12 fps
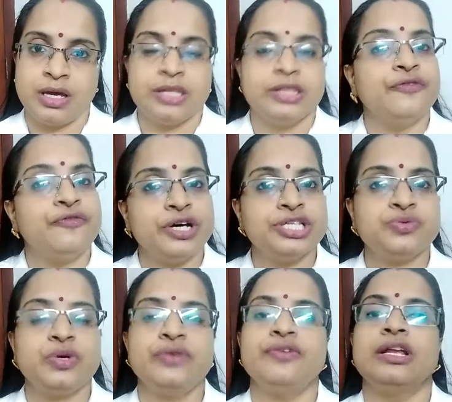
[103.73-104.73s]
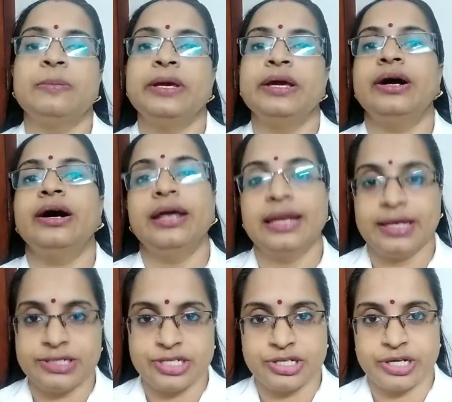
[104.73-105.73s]
The first one will be a
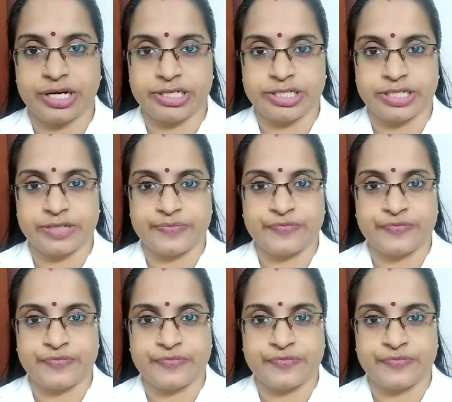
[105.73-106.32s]
letter writing,